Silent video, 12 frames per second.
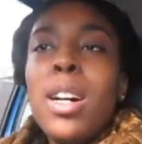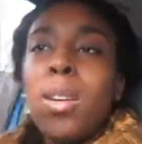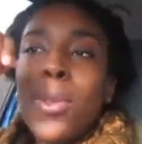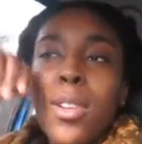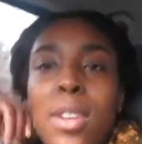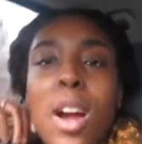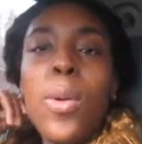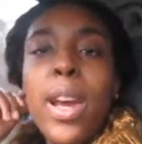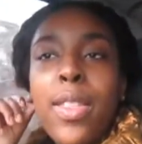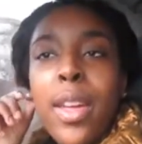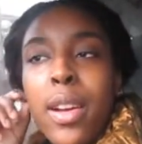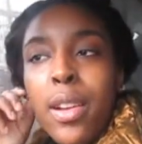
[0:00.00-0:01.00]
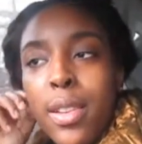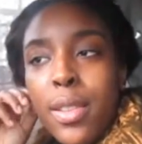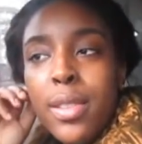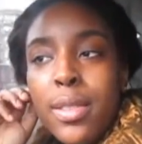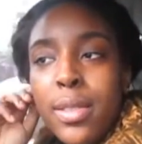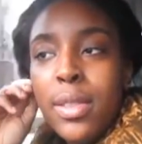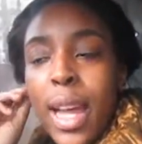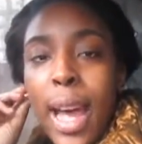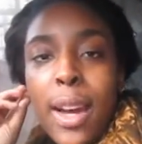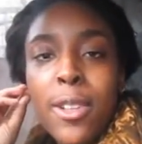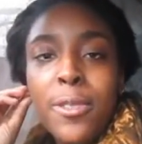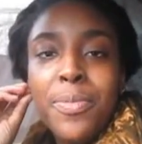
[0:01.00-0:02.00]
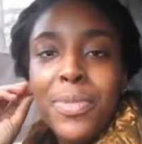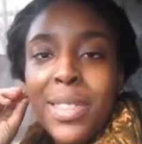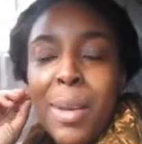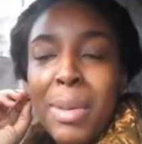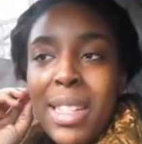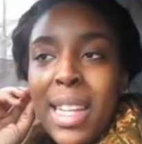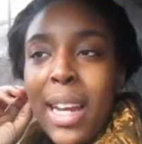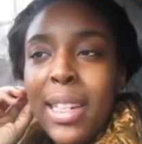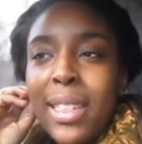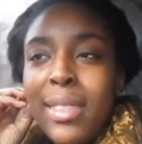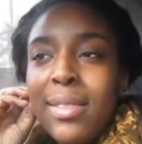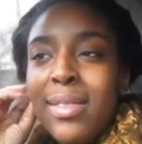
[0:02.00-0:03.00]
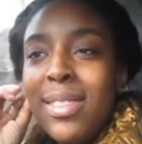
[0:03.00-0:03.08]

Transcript: we're on our way there now. I'm excited.